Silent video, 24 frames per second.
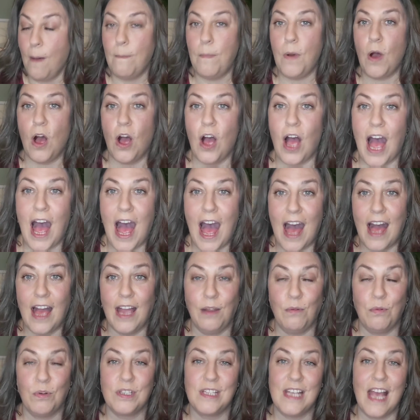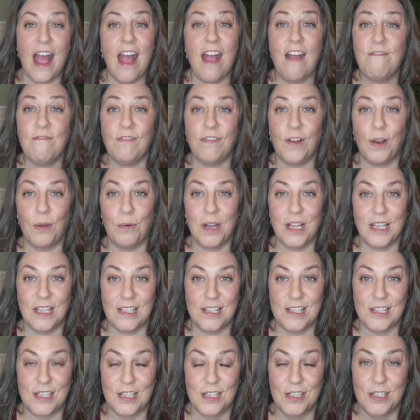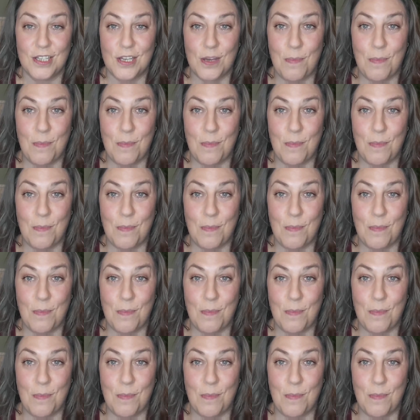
But I was influenced